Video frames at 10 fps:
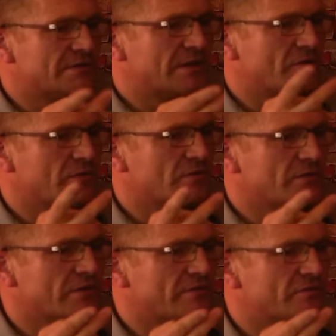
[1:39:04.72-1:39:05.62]
instead of going
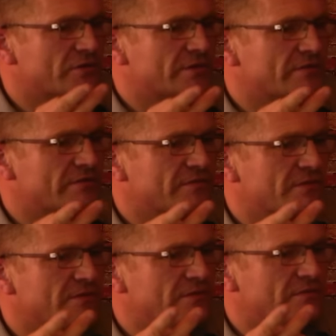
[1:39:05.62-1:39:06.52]
out there trying to
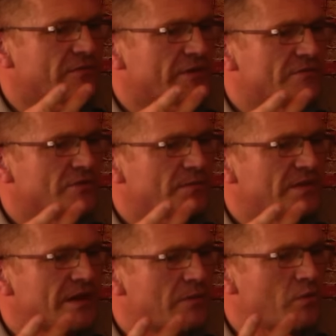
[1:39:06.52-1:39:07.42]
find yep.
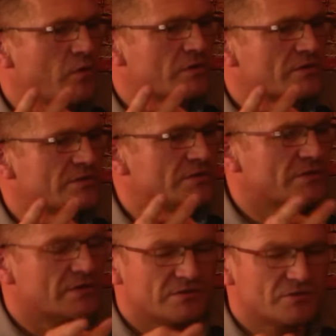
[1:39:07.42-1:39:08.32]
something that
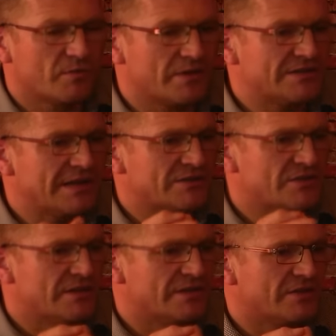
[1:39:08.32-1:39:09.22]
works, somebody's
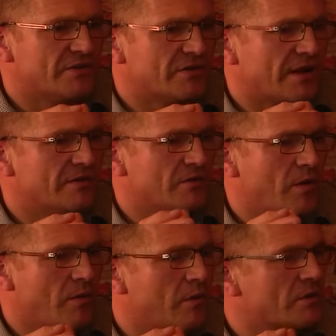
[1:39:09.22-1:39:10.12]
actually in here telling you
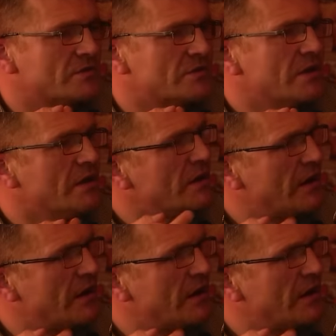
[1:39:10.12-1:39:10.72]
what works,